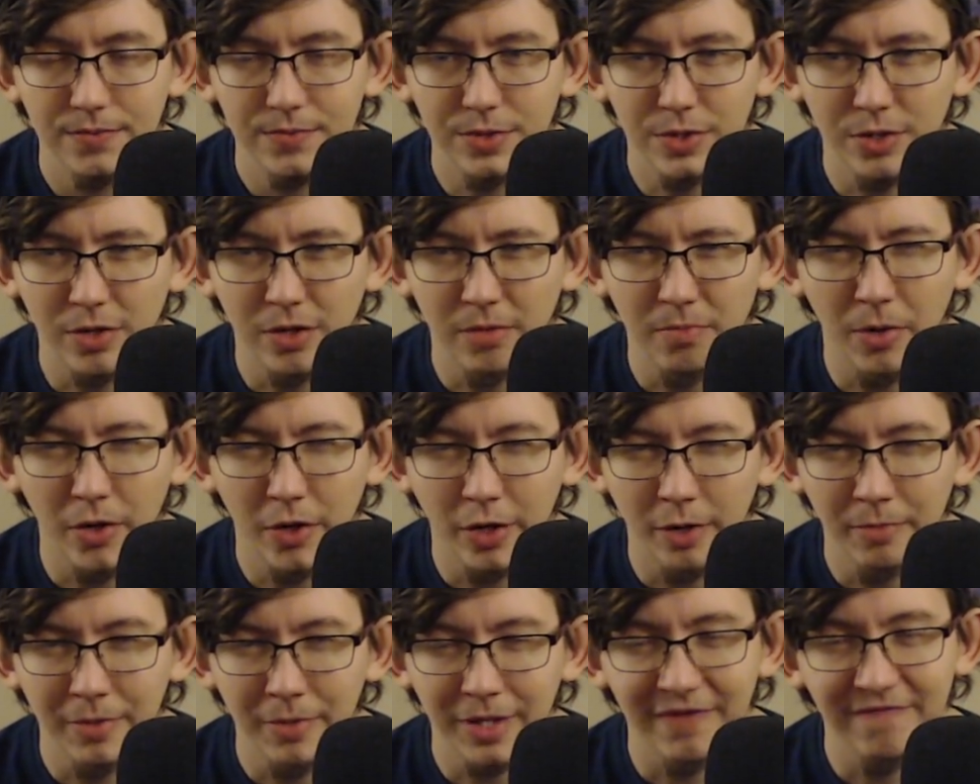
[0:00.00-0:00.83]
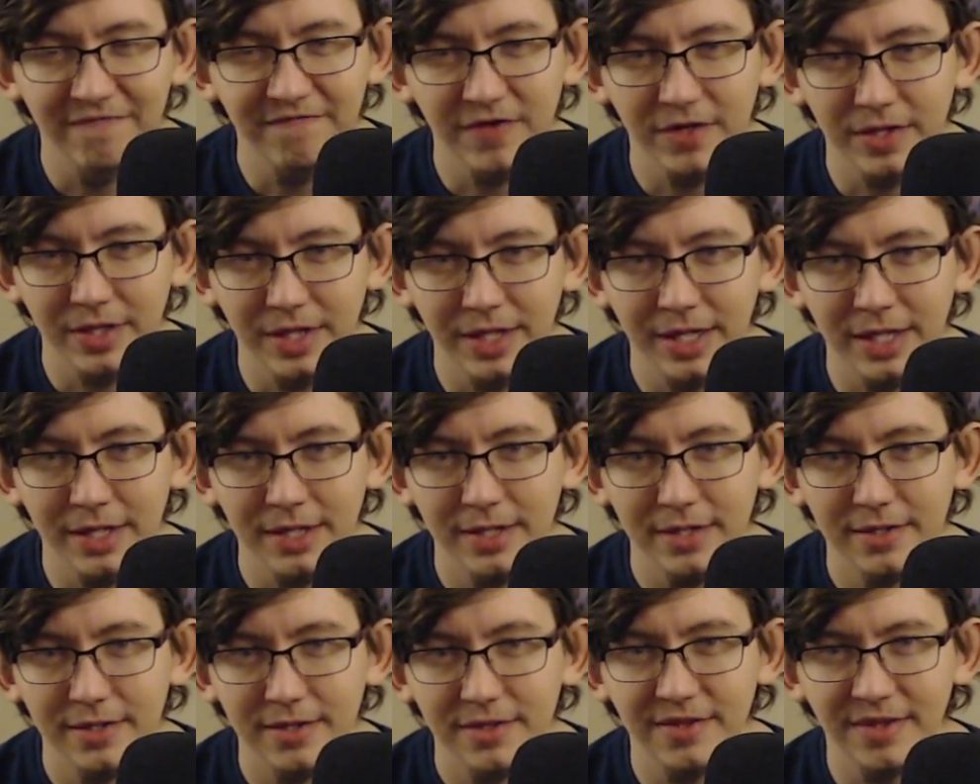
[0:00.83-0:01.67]
a part of me, I feel
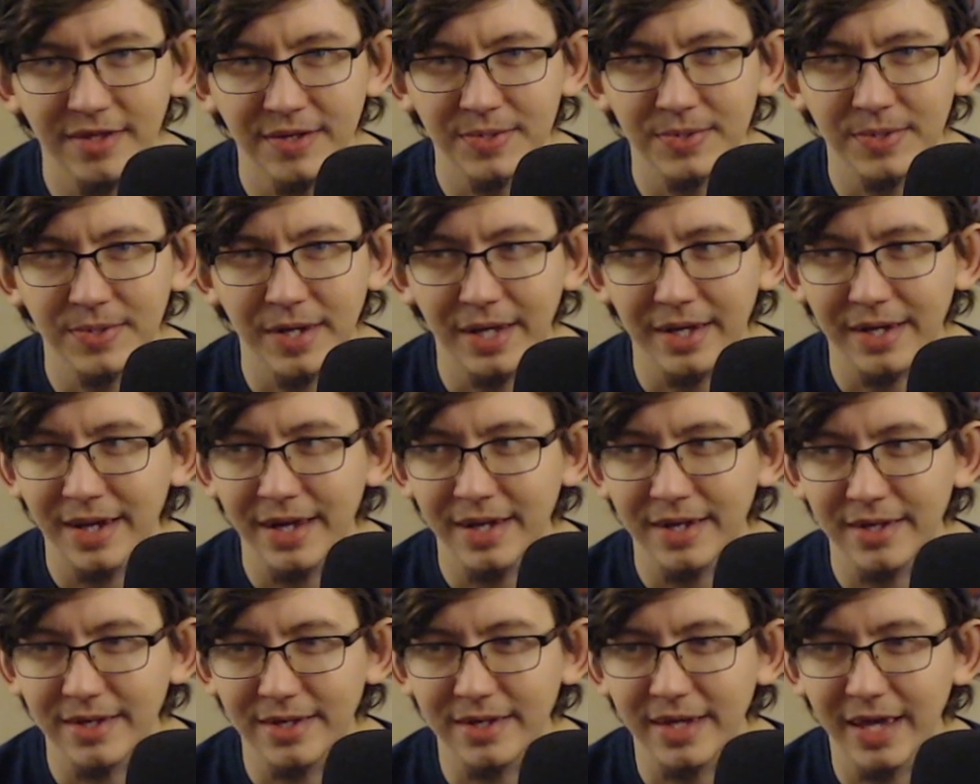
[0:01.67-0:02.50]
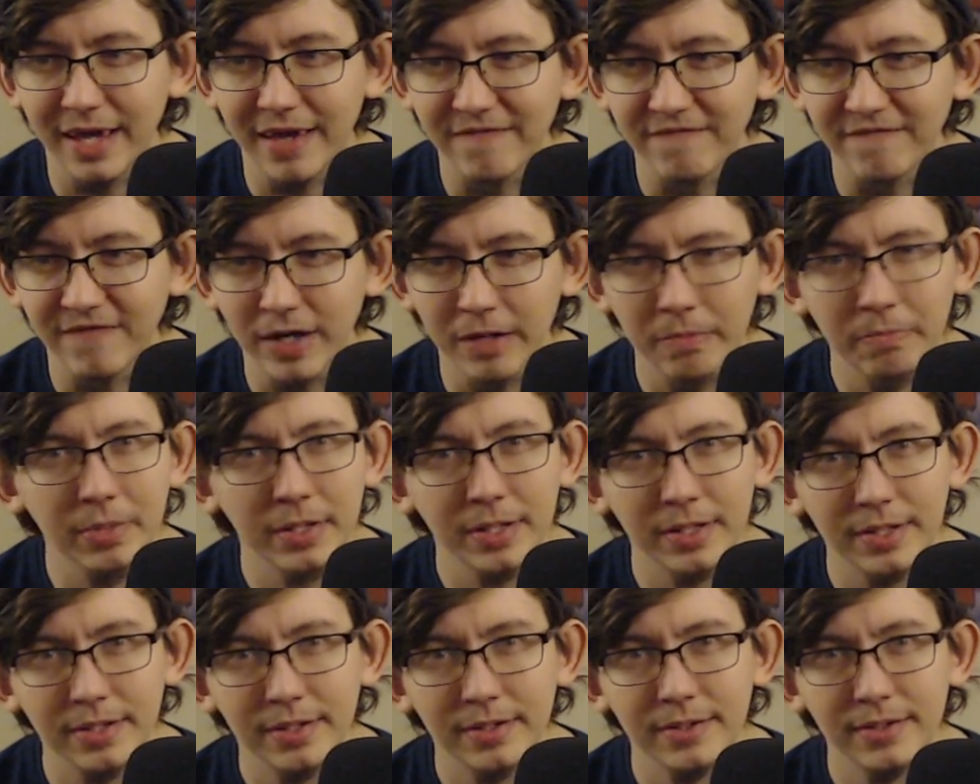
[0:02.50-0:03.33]
like, thinks that I kind of gave up
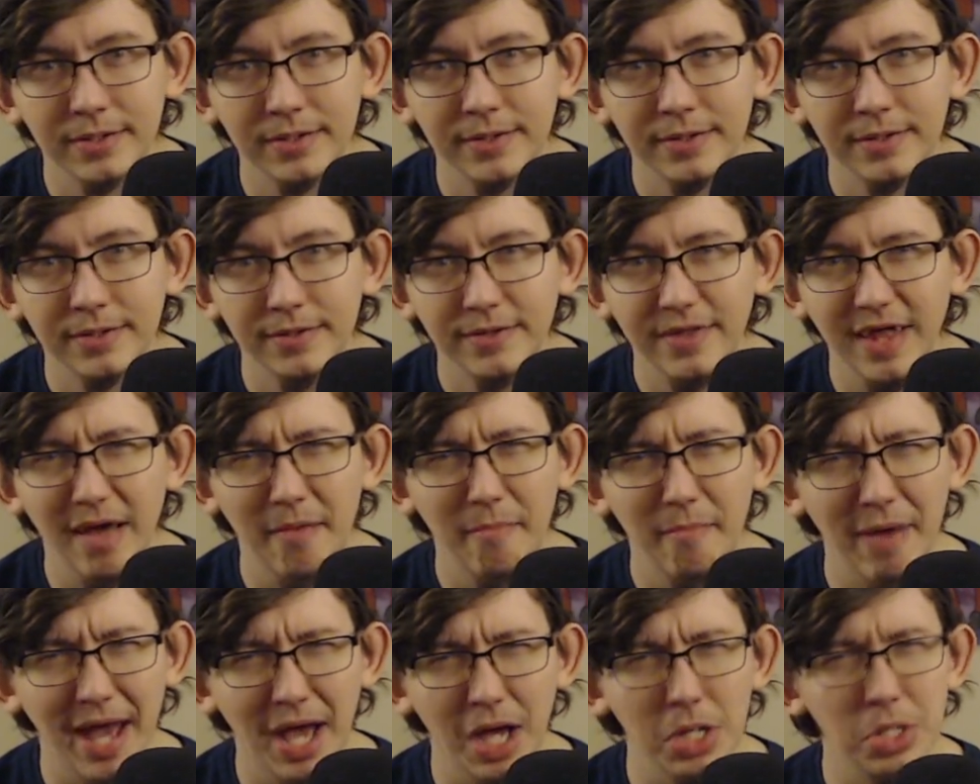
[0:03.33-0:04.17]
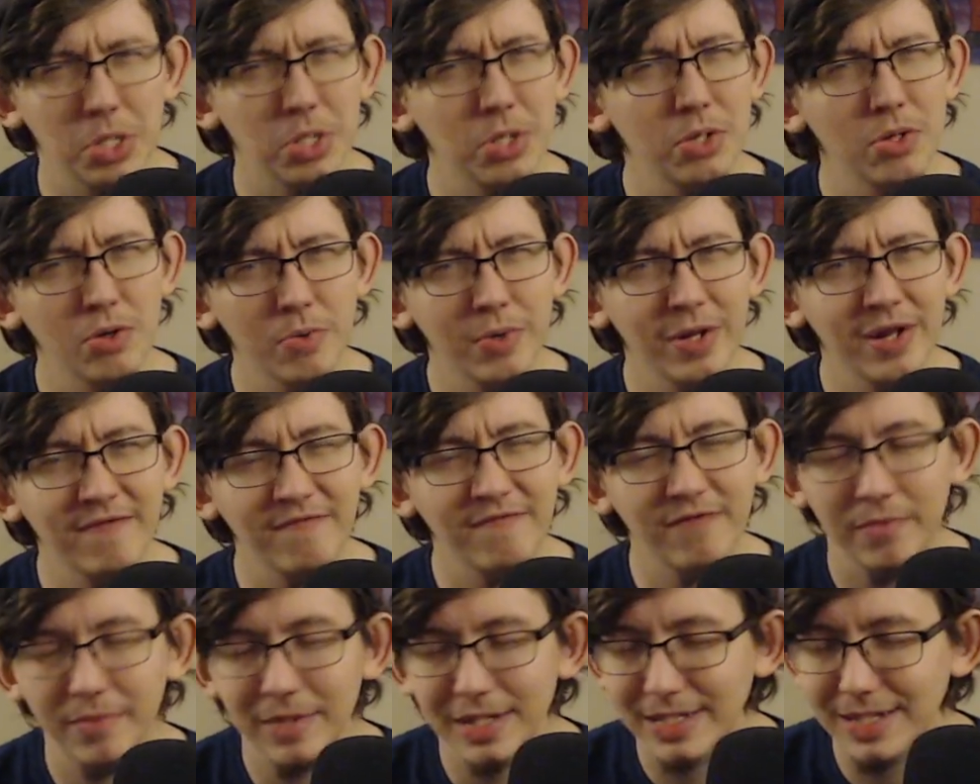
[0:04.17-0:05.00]
that passion or
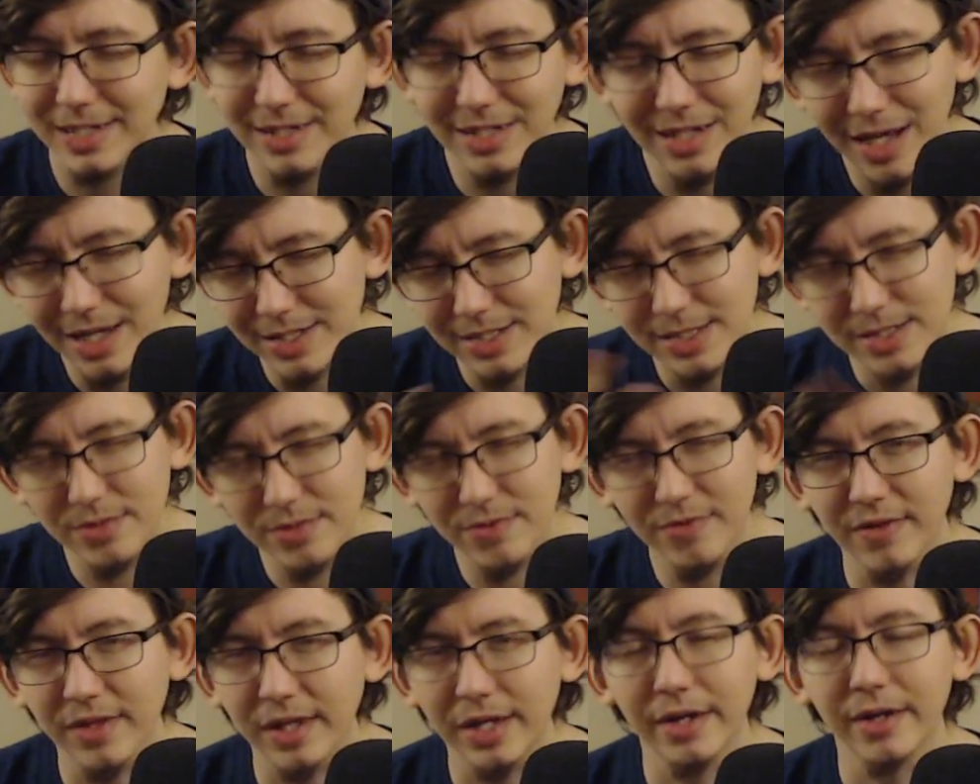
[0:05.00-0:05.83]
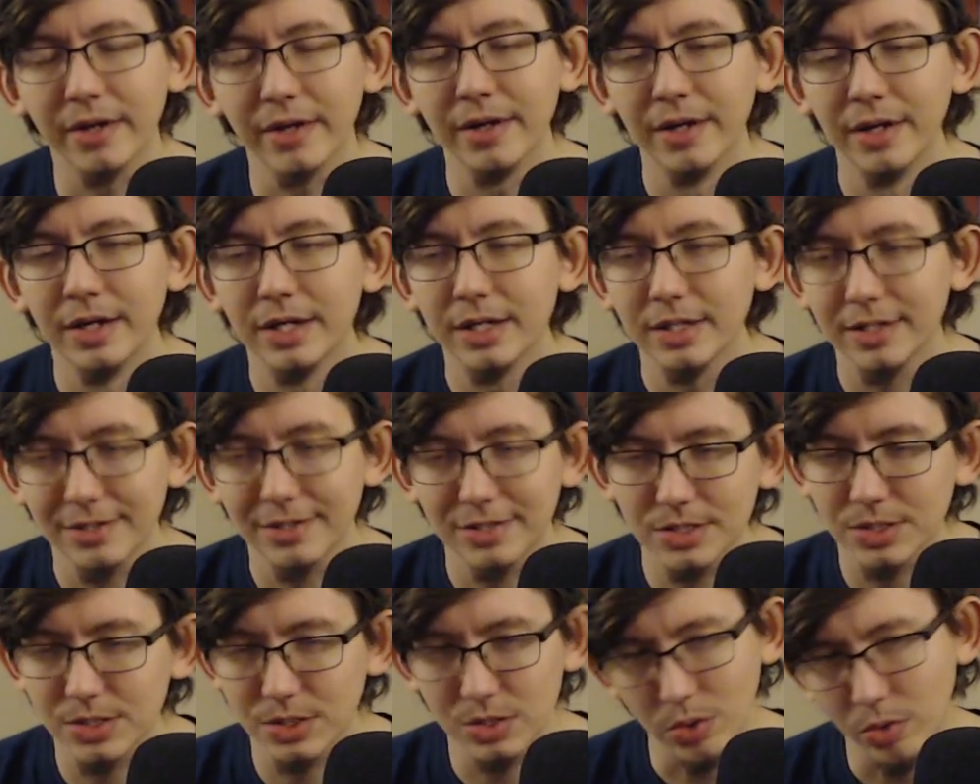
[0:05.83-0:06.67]
whatever. But it's like, no, it's still there.
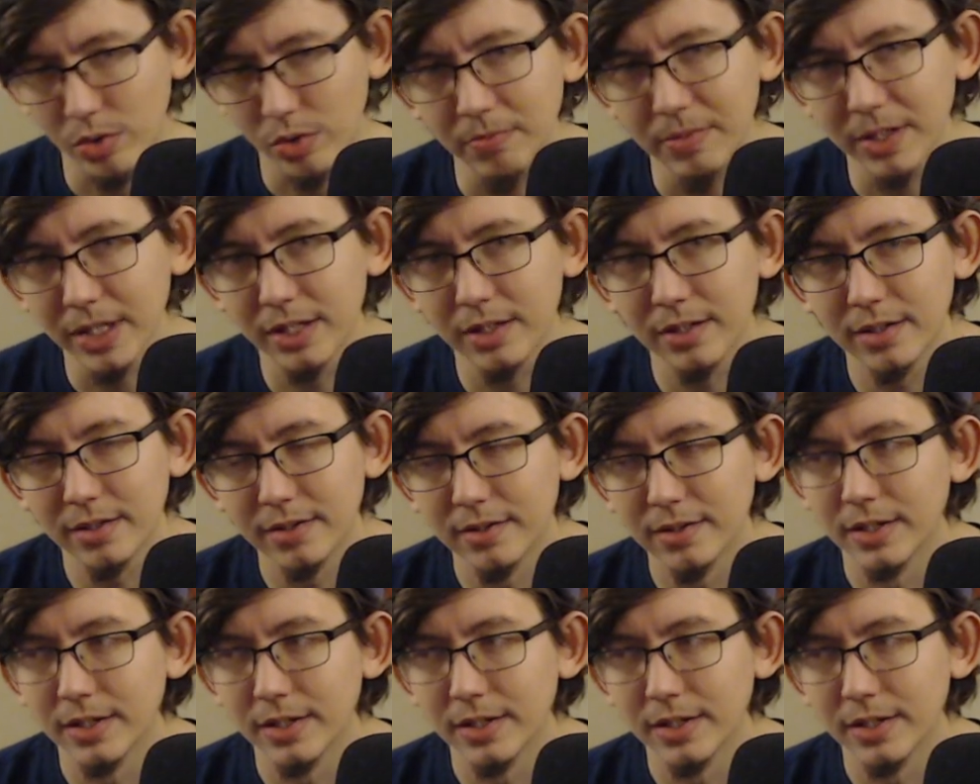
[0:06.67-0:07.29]
It's just dormant.